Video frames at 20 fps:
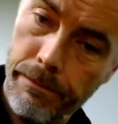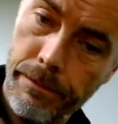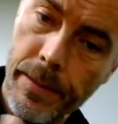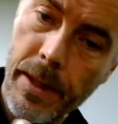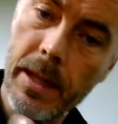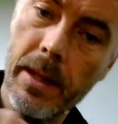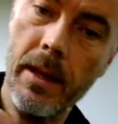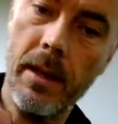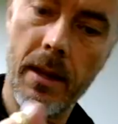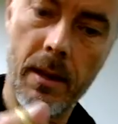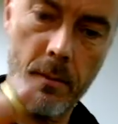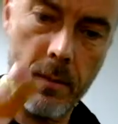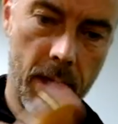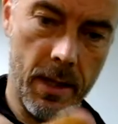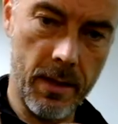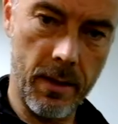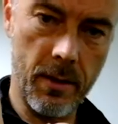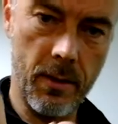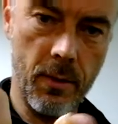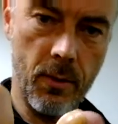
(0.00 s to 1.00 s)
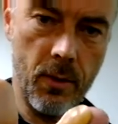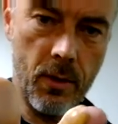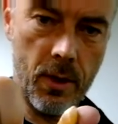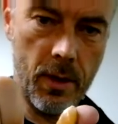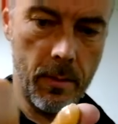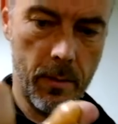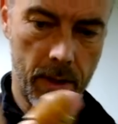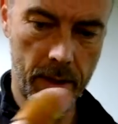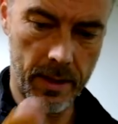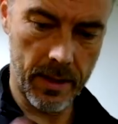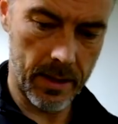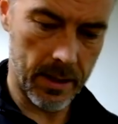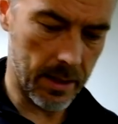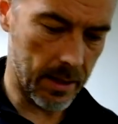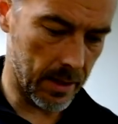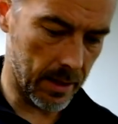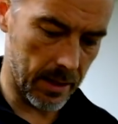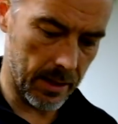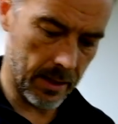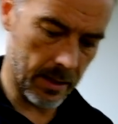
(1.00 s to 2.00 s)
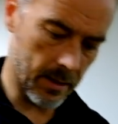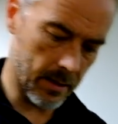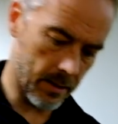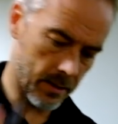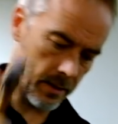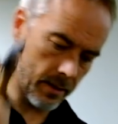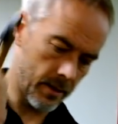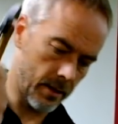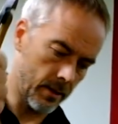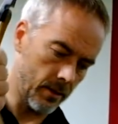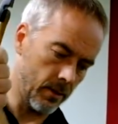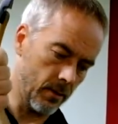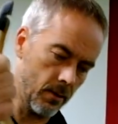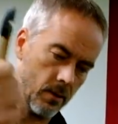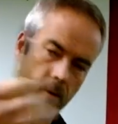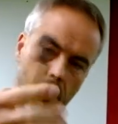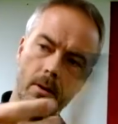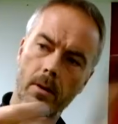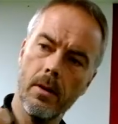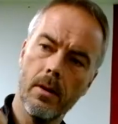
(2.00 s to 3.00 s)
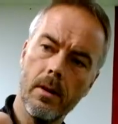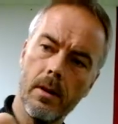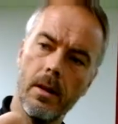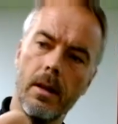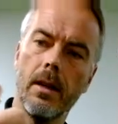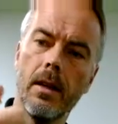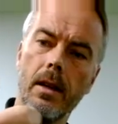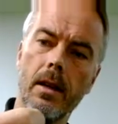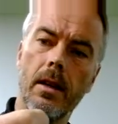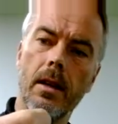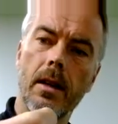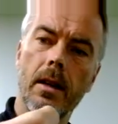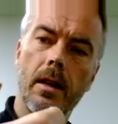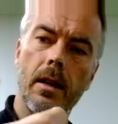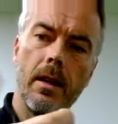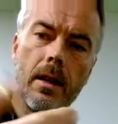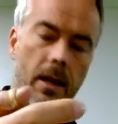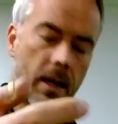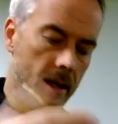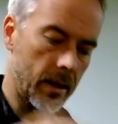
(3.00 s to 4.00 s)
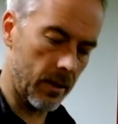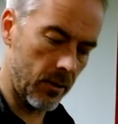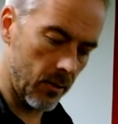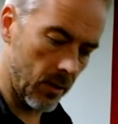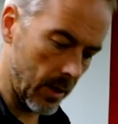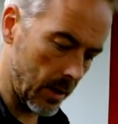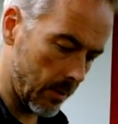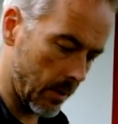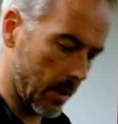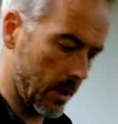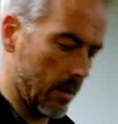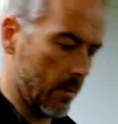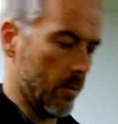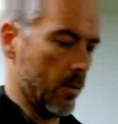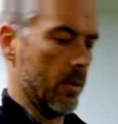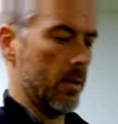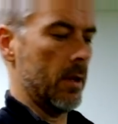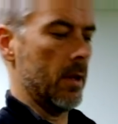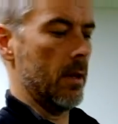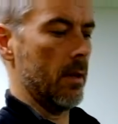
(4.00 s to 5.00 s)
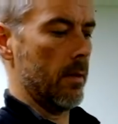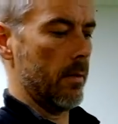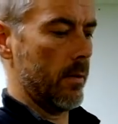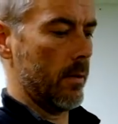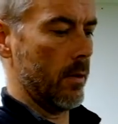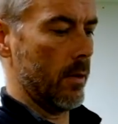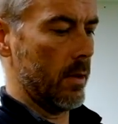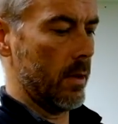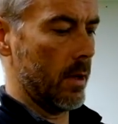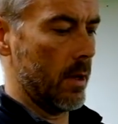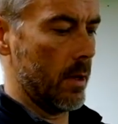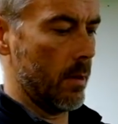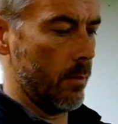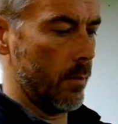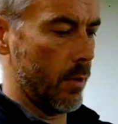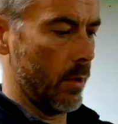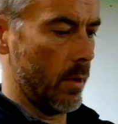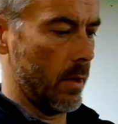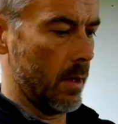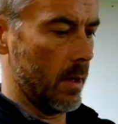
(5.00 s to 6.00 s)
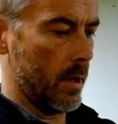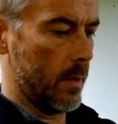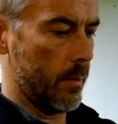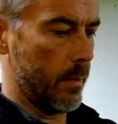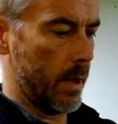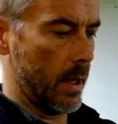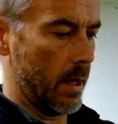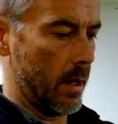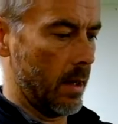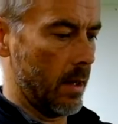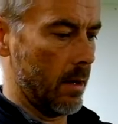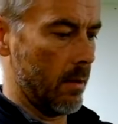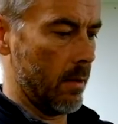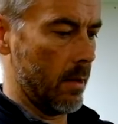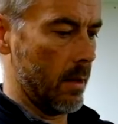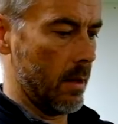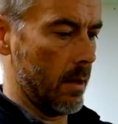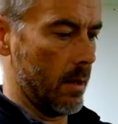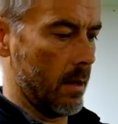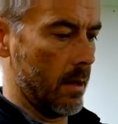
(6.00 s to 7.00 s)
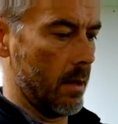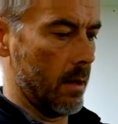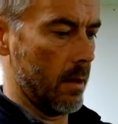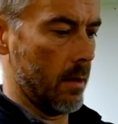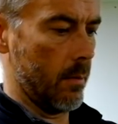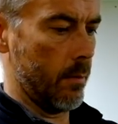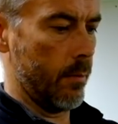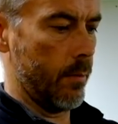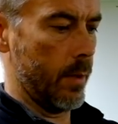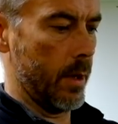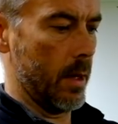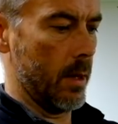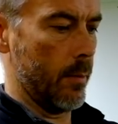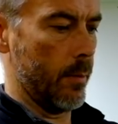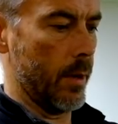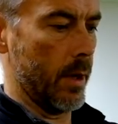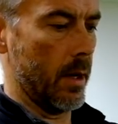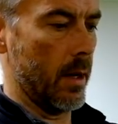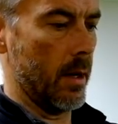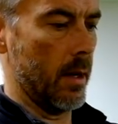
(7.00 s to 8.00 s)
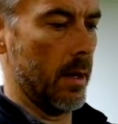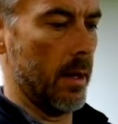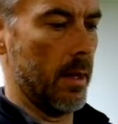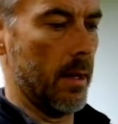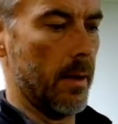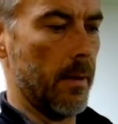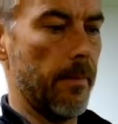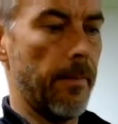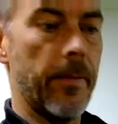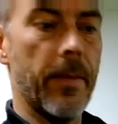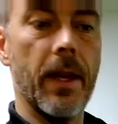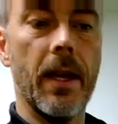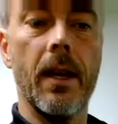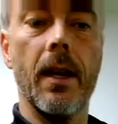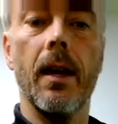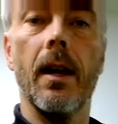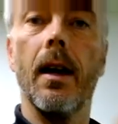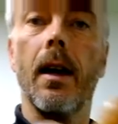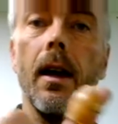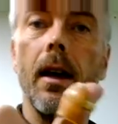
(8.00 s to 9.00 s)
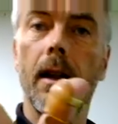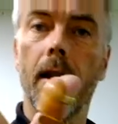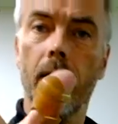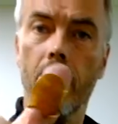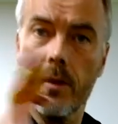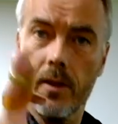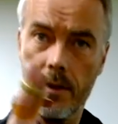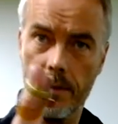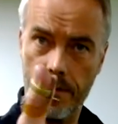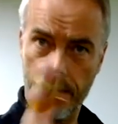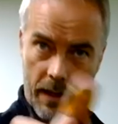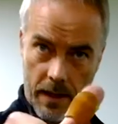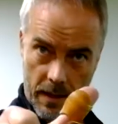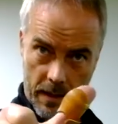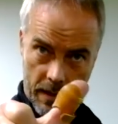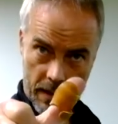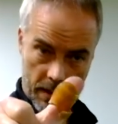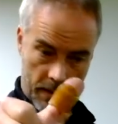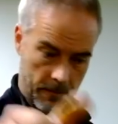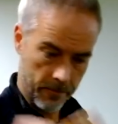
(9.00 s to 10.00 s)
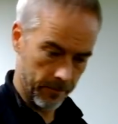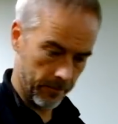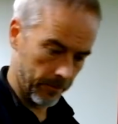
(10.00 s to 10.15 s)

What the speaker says: Better than my solution, but still a little hard to get it really where you want it. And of course you can put this back there in the other belt buckle, and then it looks fancy.